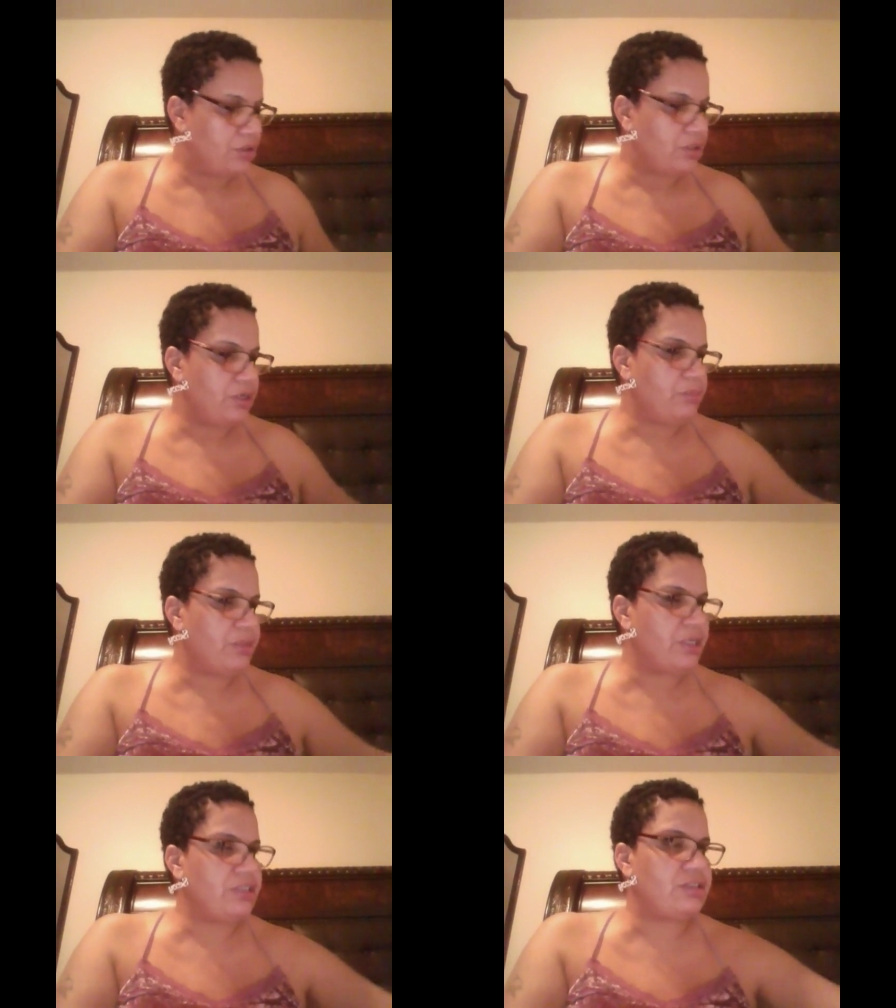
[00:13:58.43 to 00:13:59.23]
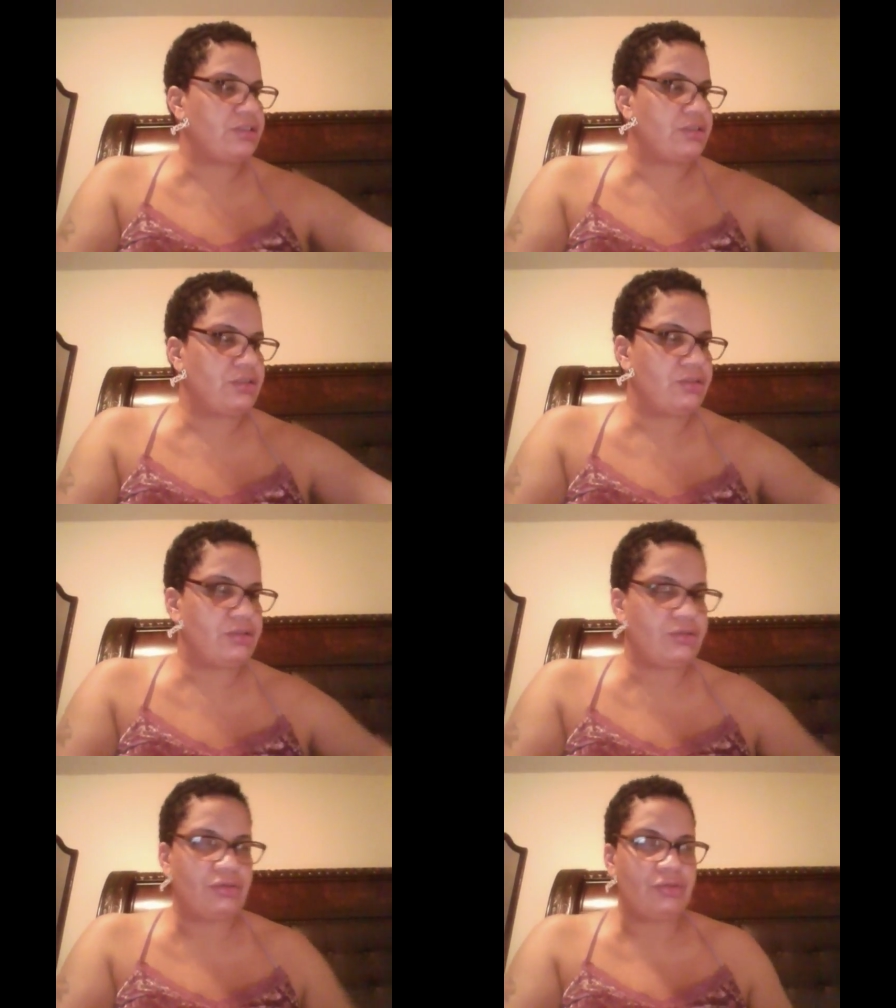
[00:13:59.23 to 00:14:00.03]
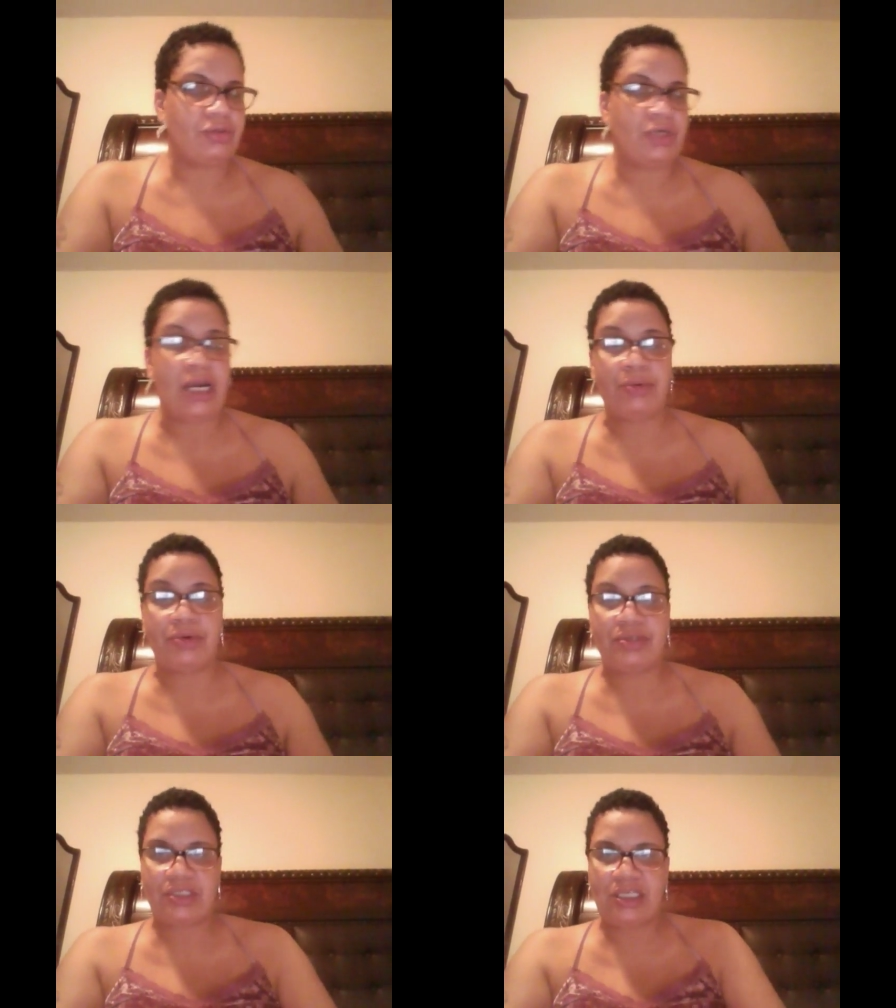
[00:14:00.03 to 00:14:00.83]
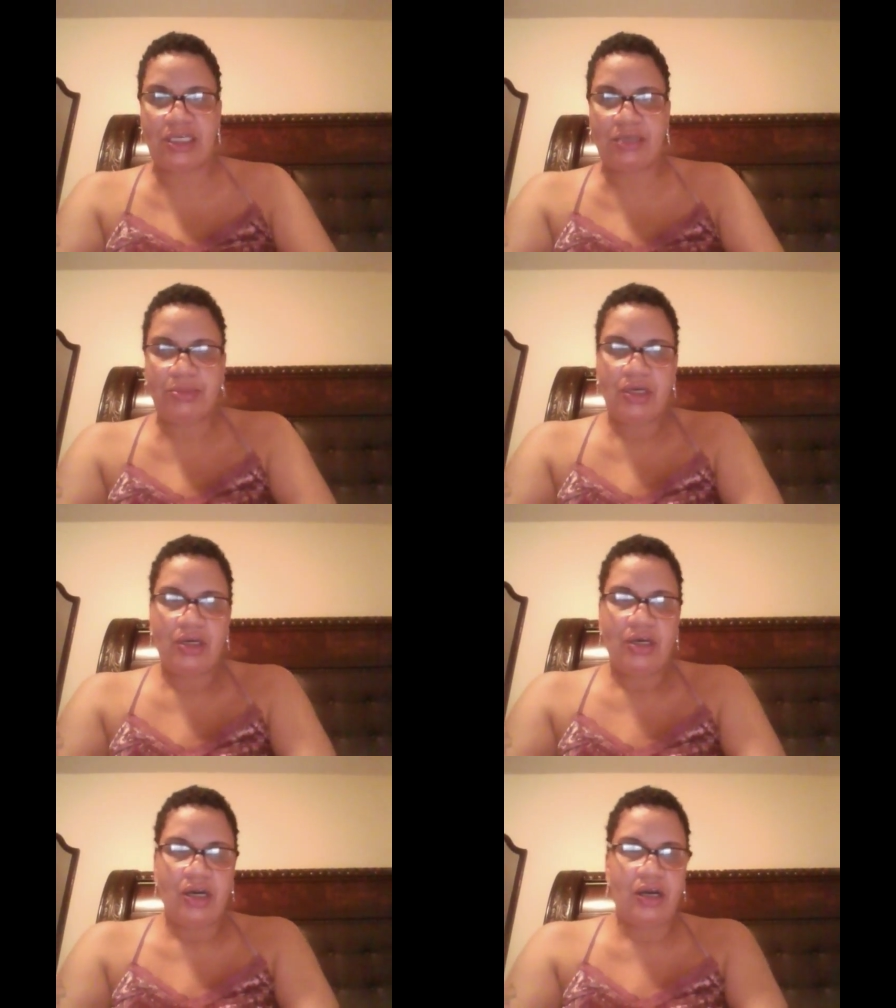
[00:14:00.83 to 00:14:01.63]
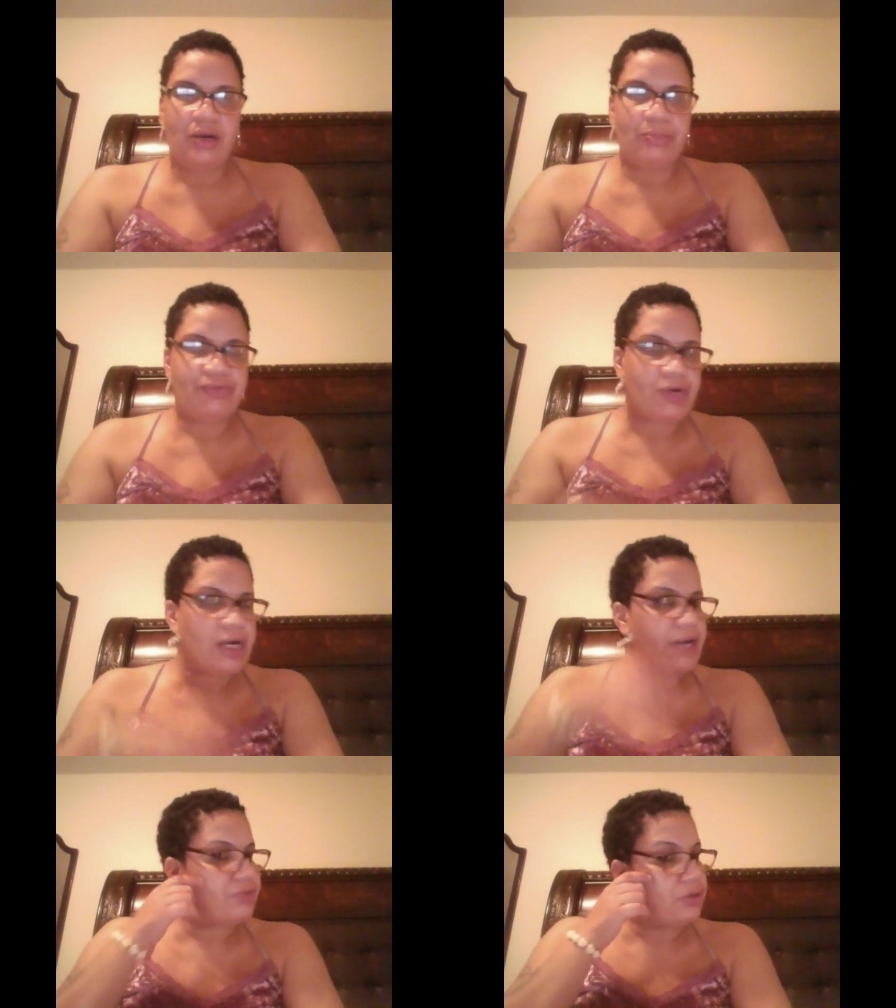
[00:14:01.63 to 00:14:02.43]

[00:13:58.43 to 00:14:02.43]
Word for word: 30 minutes or hour of sleep um, before I have to